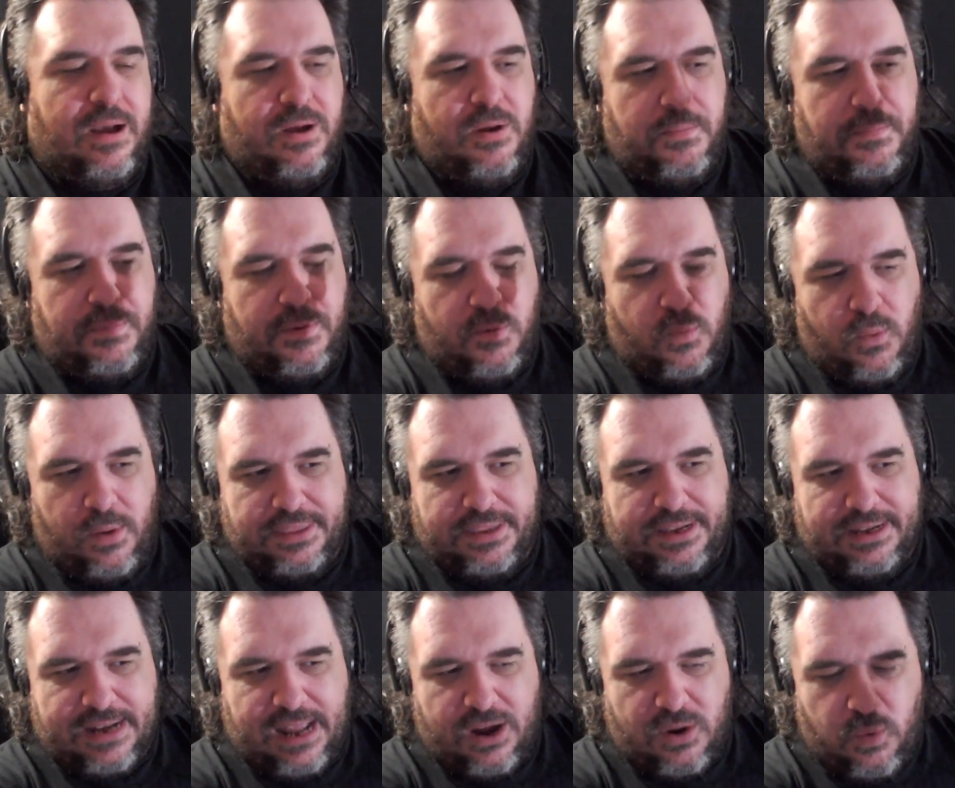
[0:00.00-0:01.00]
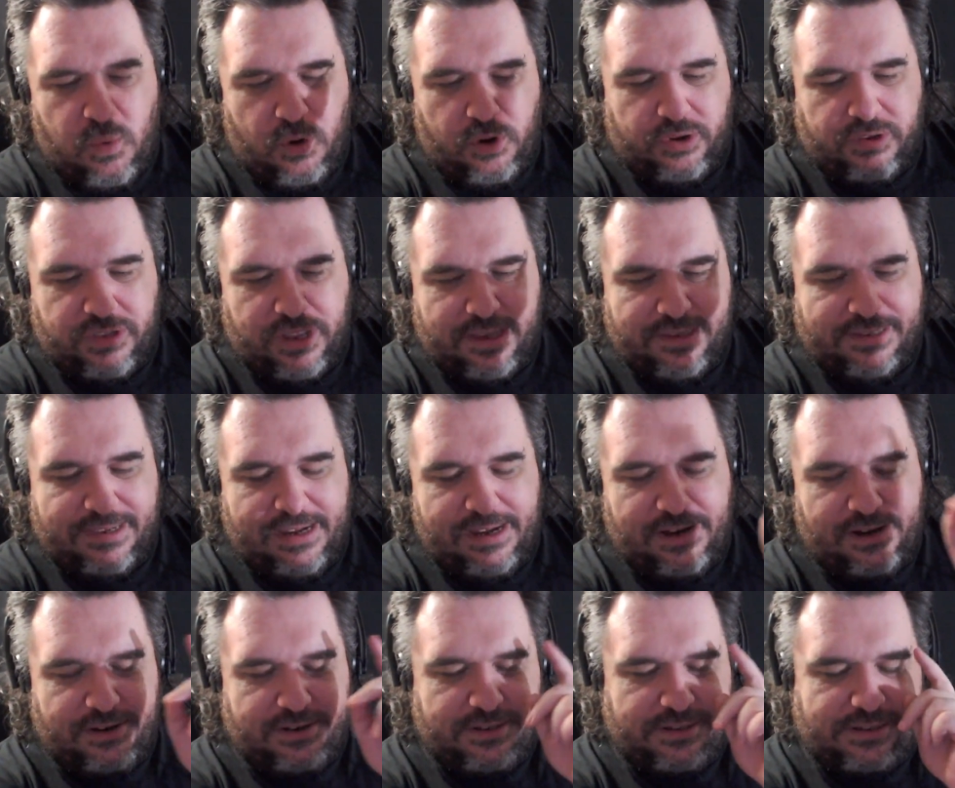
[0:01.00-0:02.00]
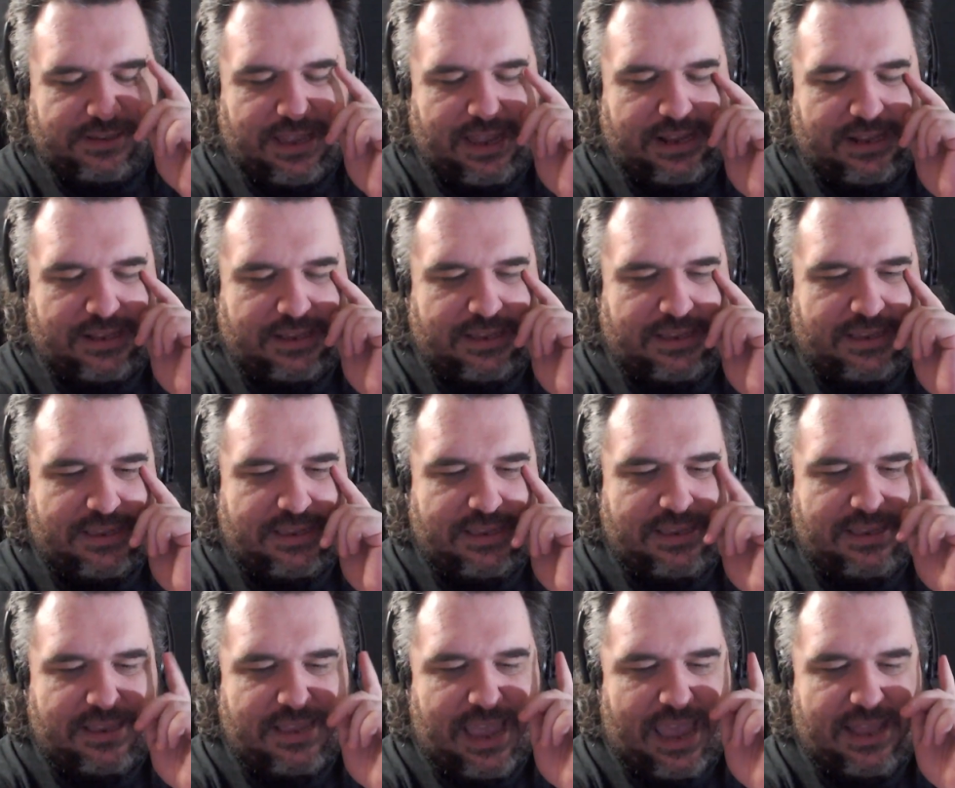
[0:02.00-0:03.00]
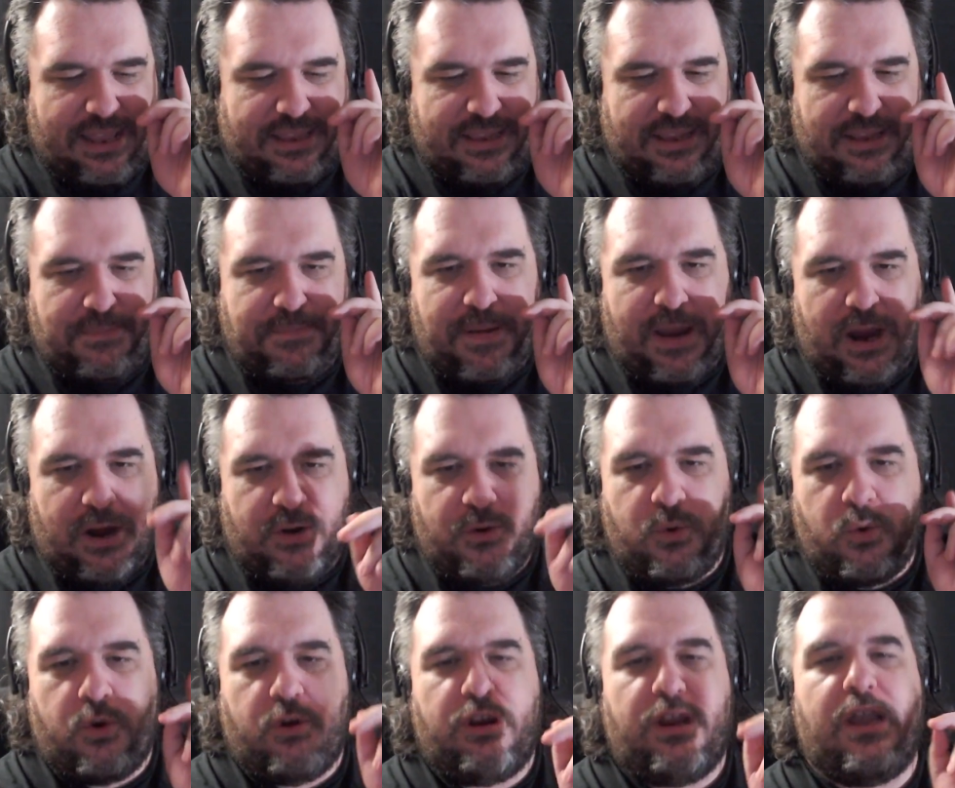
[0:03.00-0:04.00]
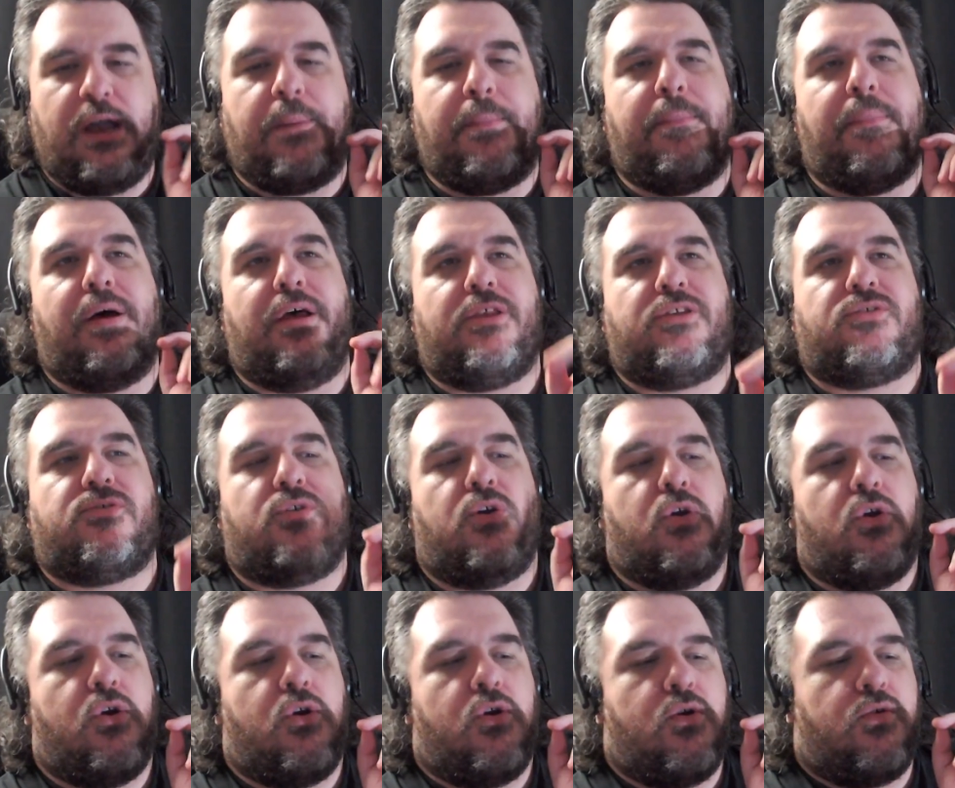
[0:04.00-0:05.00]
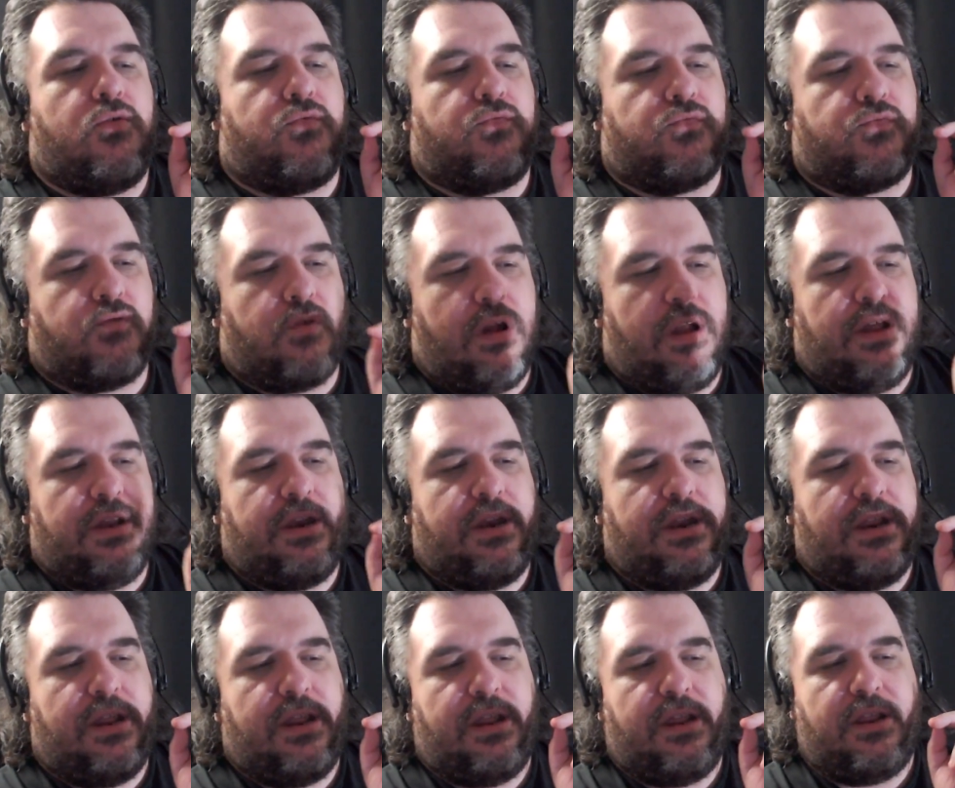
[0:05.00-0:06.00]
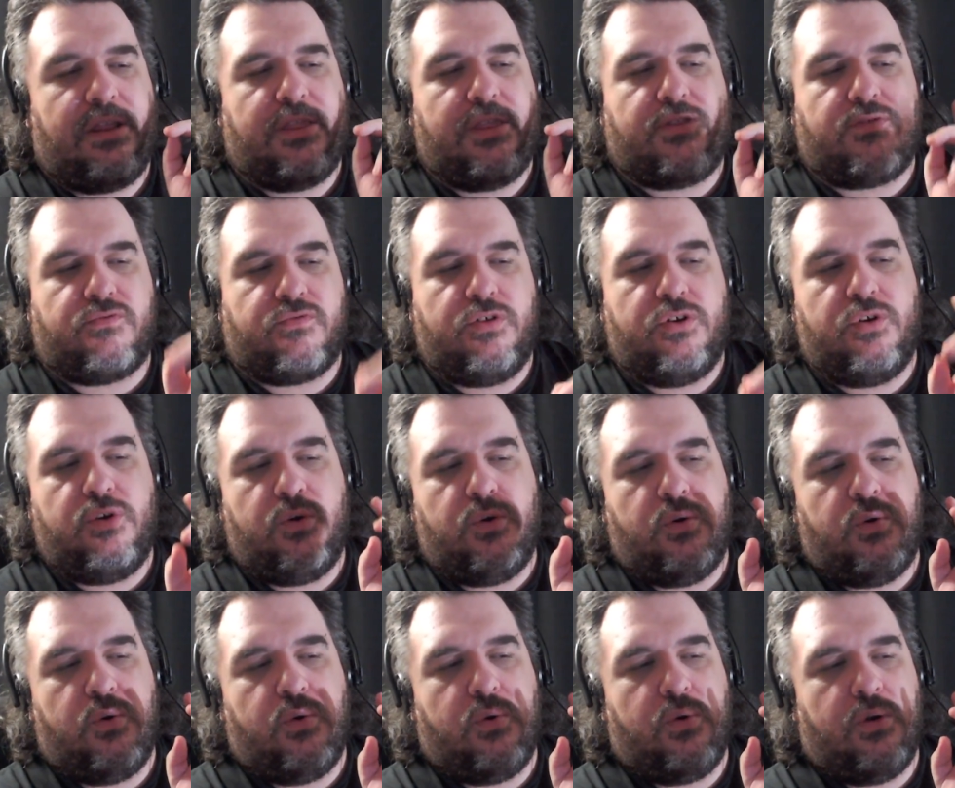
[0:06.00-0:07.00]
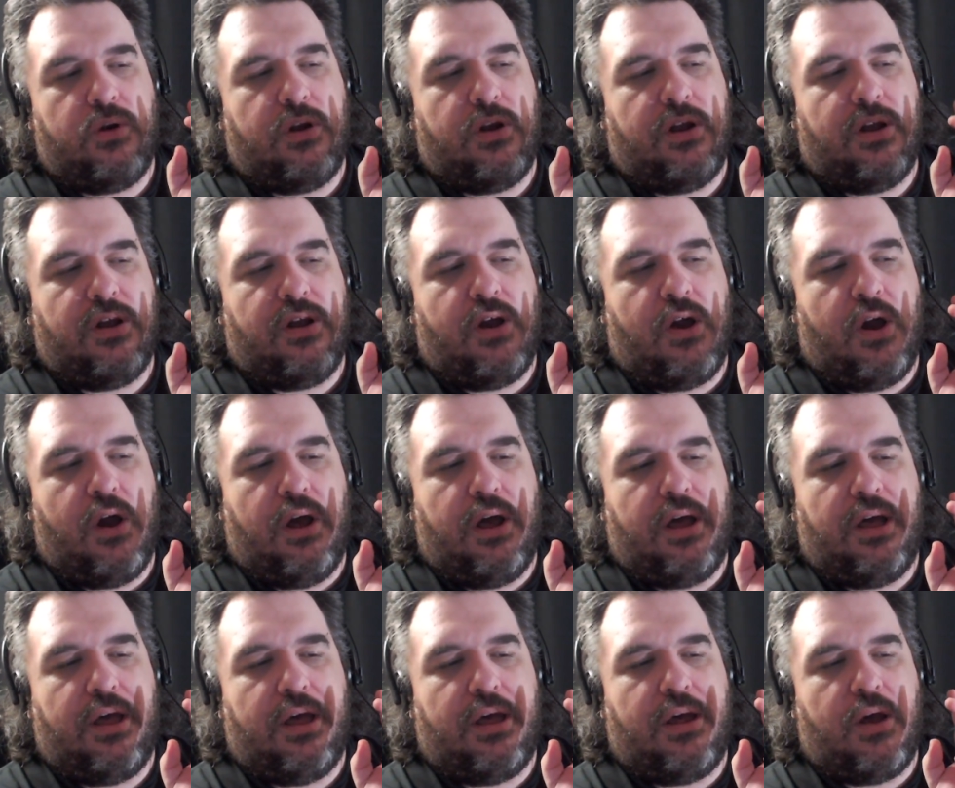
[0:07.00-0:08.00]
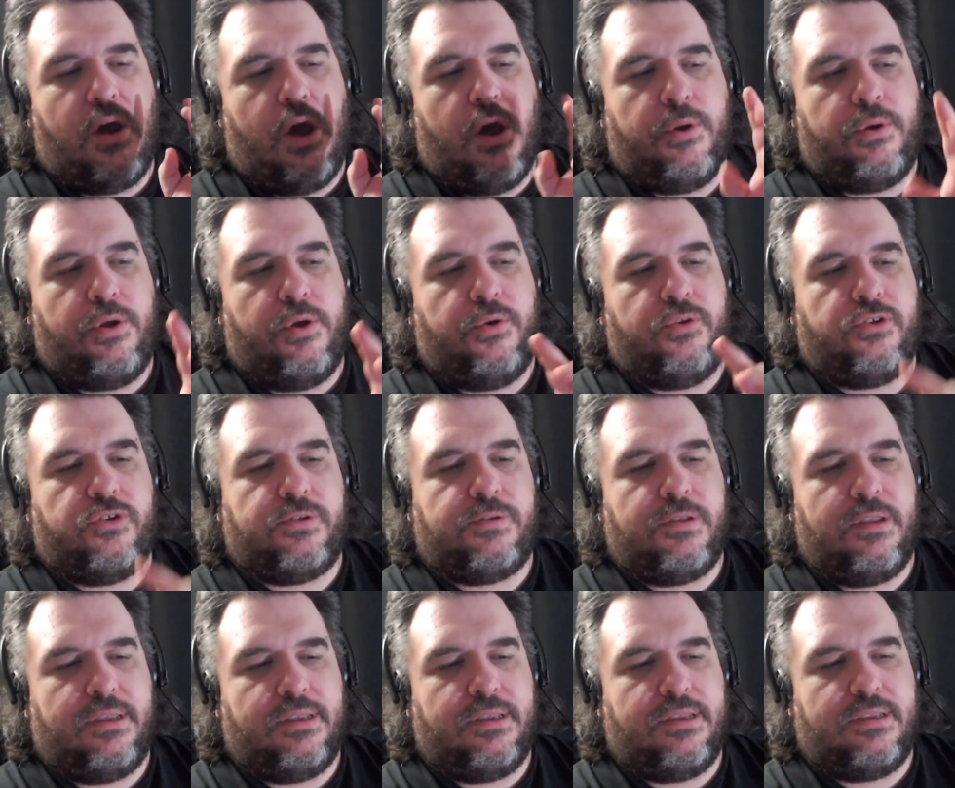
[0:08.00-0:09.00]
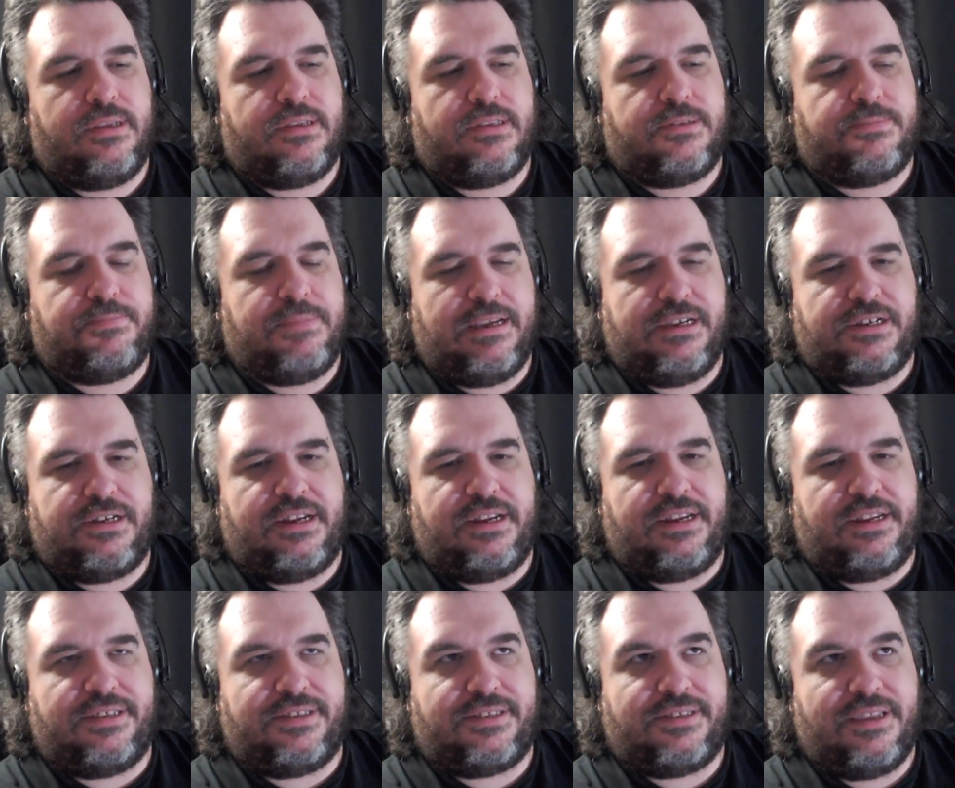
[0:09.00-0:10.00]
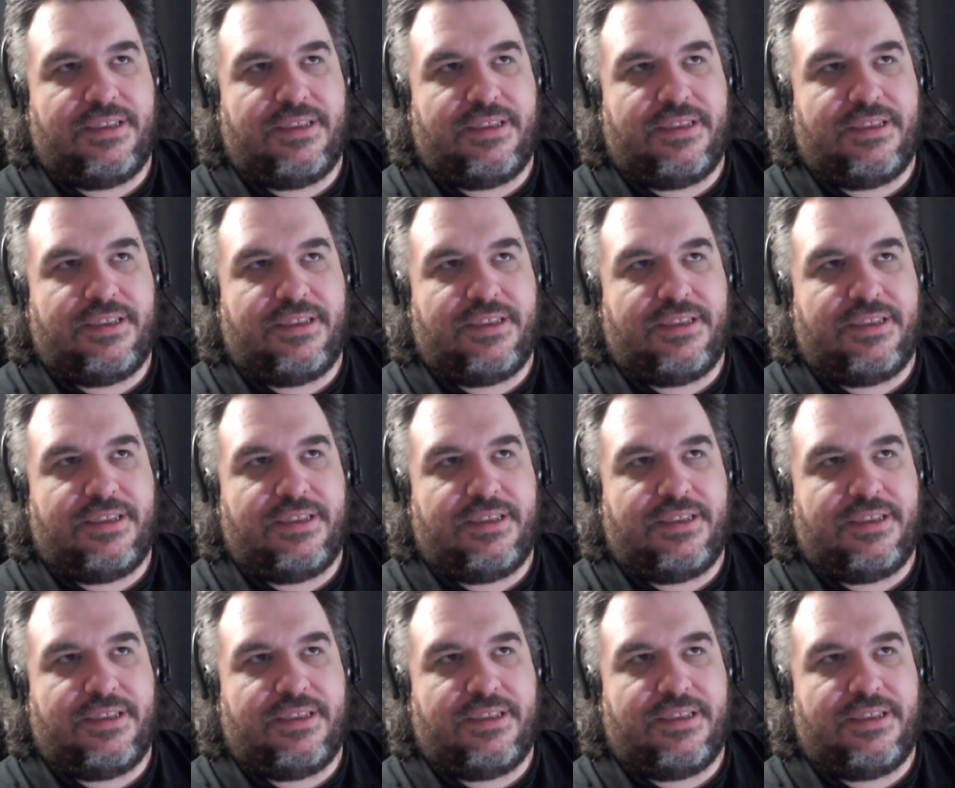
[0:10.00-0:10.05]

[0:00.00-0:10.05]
but one thing that Quark says here is like that the paranoia must run through Odo's species.